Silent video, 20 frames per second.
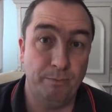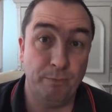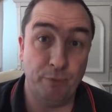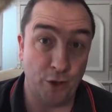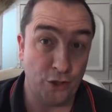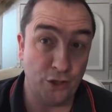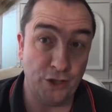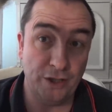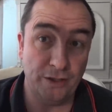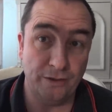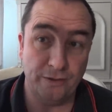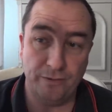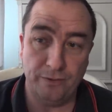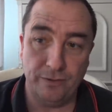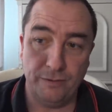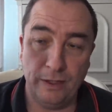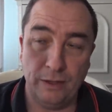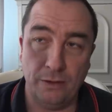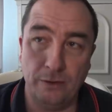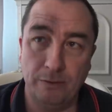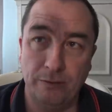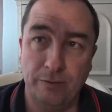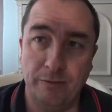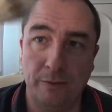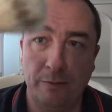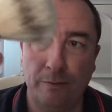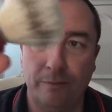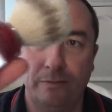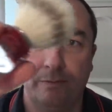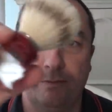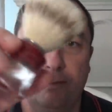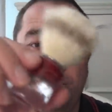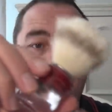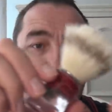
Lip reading: brushes, you know, from